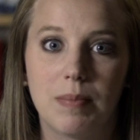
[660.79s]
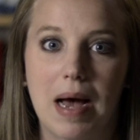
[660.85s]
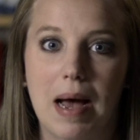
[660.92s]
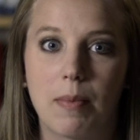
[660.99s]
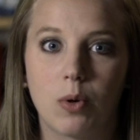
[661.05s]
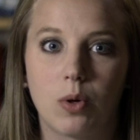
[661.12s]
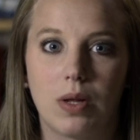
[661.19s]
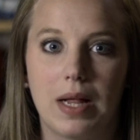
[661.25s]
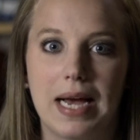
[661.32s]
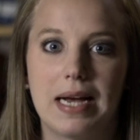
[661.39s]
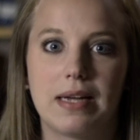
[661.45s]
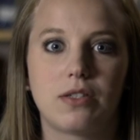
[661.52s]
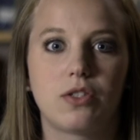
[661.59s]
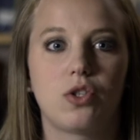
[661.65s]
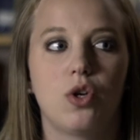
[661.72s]
to Bible
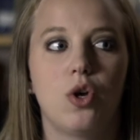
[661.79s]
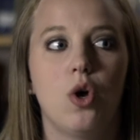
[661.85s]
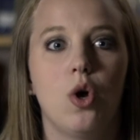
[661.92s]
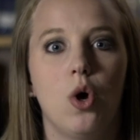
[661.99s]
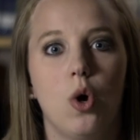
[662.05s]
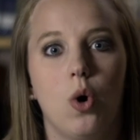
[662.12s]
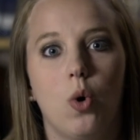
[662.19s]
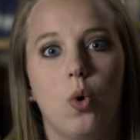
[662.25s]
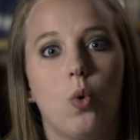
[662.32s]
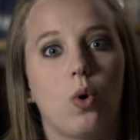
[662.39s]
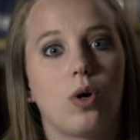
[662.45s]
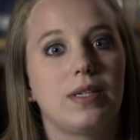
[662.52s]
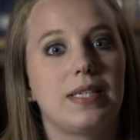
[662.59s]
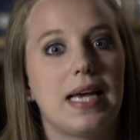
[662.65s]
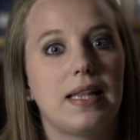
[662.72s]
class,
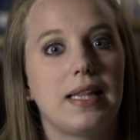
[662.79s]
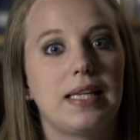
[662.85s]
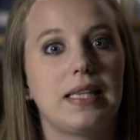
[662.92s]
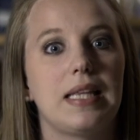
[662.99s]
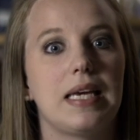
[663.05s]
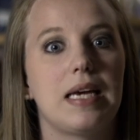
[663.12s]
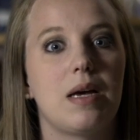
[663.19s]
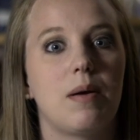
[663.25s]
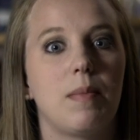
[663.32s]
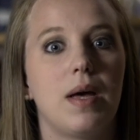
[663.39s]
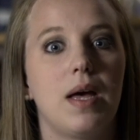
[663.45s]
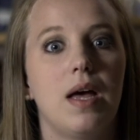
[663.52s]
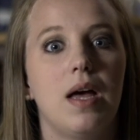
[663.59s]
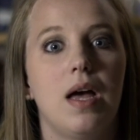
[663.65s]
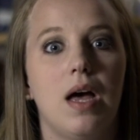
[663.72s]
or telling them
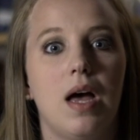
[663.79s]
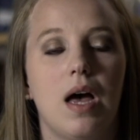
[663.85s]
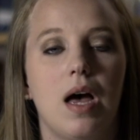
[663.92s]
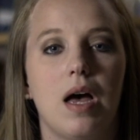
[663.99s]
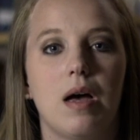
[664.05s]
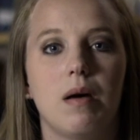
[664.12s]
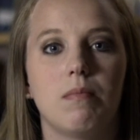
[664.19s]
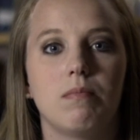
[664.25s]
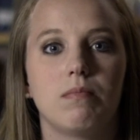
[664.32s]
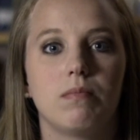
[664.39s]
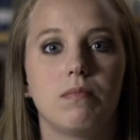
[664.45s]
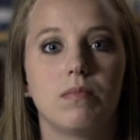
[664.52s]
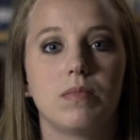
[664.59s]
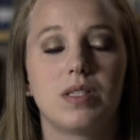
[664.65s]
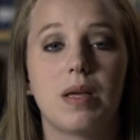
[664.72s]

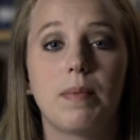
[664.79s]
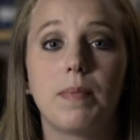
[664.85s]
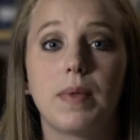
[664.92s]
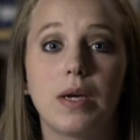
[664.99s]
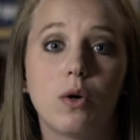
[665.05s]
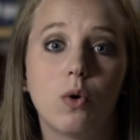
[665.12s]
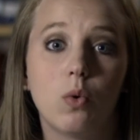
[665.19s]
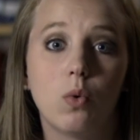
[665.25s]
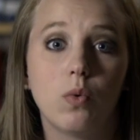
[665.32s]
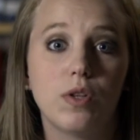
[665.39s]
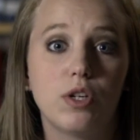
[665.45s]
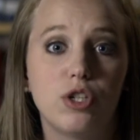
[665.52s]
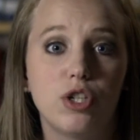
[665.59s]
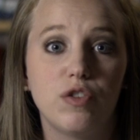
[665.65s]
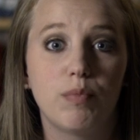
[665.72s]
something cool
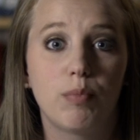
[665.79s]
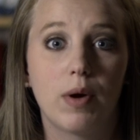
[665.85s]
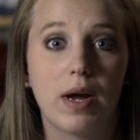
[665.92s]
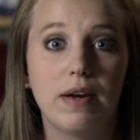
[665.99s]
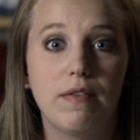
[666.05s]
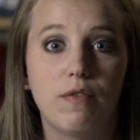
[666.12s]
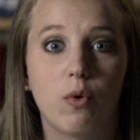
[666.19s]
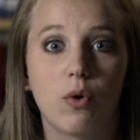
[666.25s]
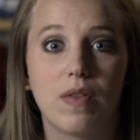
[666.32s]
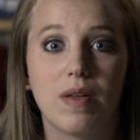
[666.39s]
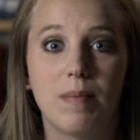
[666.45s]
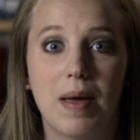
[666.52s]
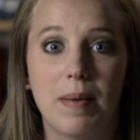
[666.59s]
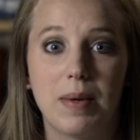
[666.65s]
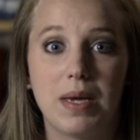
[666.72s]
that you've prayed for
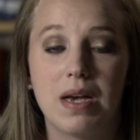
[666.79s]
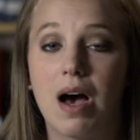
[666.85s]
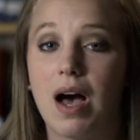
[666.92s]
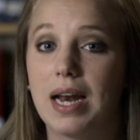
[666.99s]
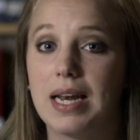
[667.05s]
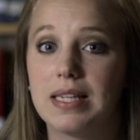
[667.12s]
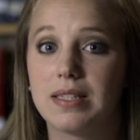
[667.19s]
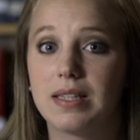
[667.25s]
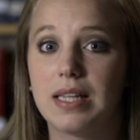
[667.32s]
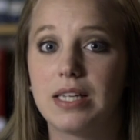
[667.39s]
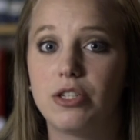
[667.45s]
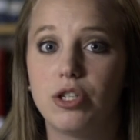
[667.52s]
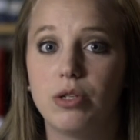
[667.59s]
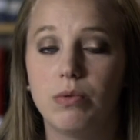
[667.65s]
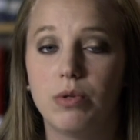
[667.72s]
that maybe God has
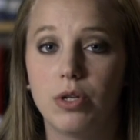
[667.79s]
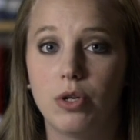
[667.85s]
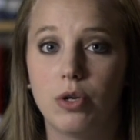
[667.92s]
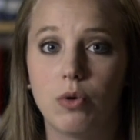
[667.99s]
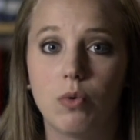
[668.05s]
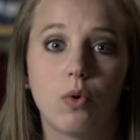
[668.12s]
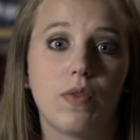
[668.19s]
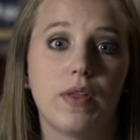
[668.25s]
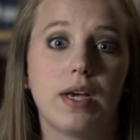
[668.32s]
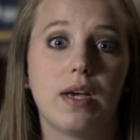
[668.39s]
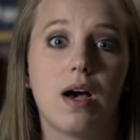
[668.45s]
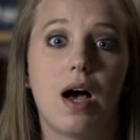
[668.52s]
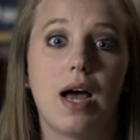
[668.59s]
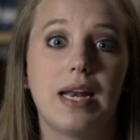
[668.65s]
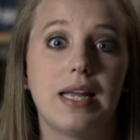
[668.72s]
let you do, or that
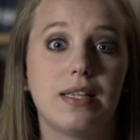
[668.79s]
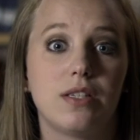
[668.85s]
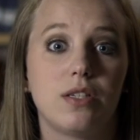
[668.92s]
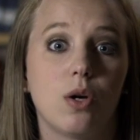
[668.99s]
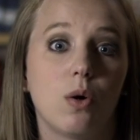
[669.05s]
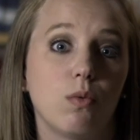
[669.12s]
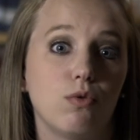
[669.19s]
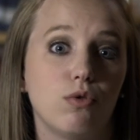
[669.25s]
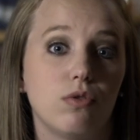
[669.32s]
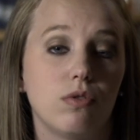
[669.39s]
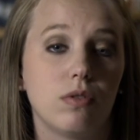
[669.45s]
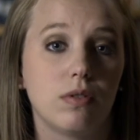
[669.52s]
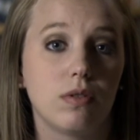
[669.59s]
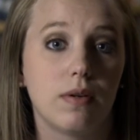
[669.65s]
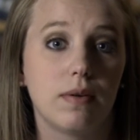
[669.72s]
God has
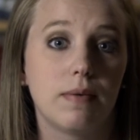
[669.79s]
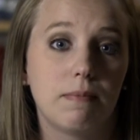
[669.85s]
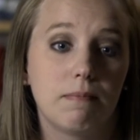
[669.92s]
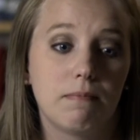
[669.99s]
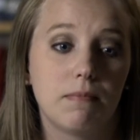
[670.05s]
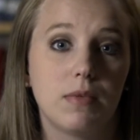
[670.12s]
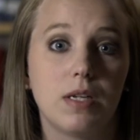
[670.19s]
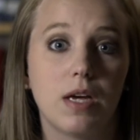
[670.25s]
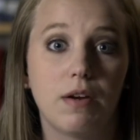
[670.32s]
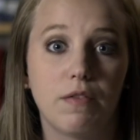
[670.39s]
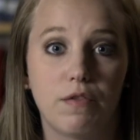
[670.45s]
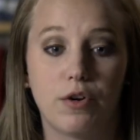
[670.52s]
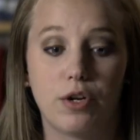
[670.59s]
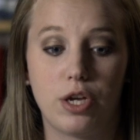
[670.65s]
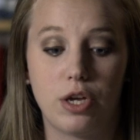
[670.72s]
done
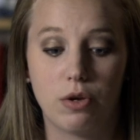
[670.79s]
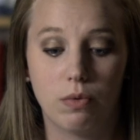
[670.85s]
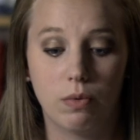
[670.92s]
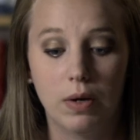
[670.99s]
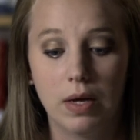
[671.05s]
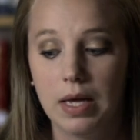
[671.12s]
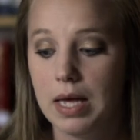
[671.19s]
for you.